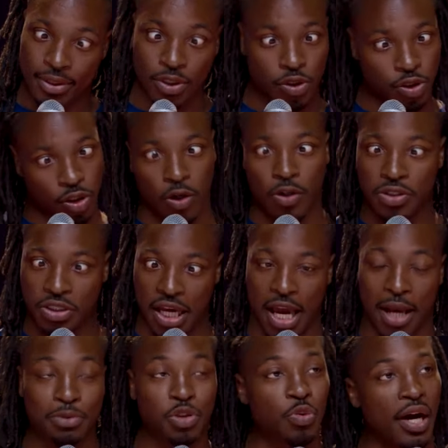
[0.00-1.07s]
This is the third
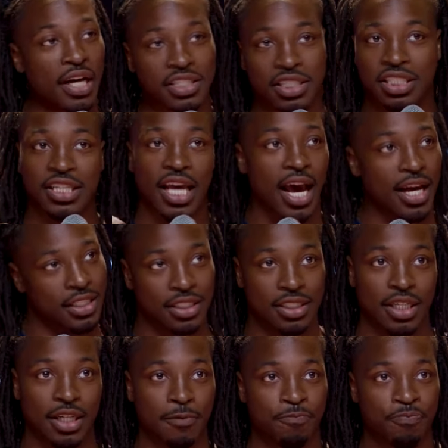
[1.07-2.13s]
time, so I
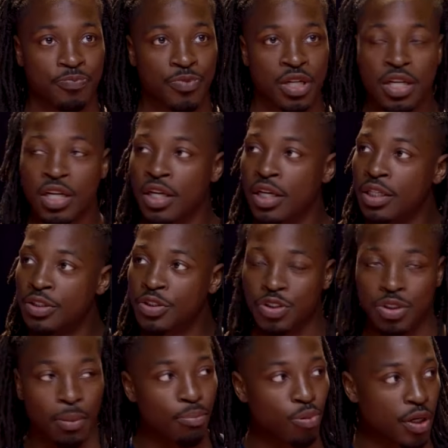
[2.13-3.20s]
decided to get
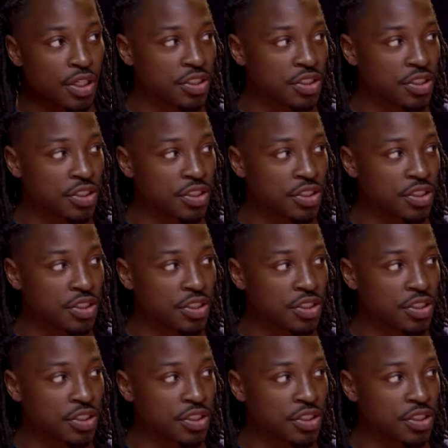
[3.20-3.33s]
some